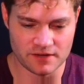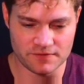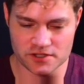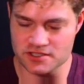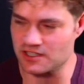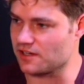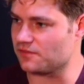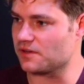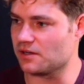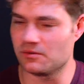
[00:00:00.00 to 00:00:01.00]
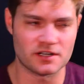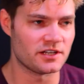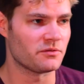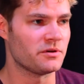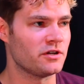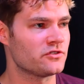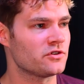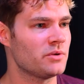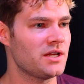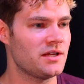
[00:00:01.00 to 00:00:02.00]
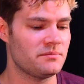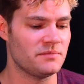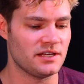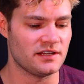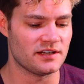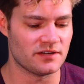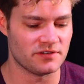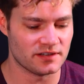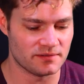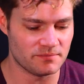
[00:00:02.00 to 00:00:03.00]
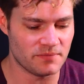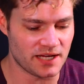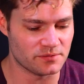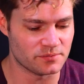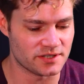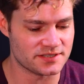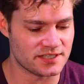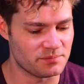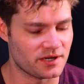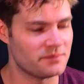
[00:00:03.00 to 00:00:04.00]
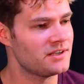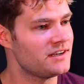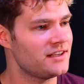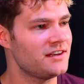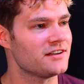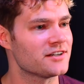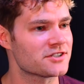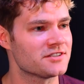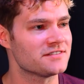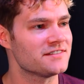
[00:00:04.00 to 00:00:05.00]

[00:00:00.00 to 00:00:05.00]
first off, I want to let everyone know, so the way me and Evan met was he bought me at a dating auction.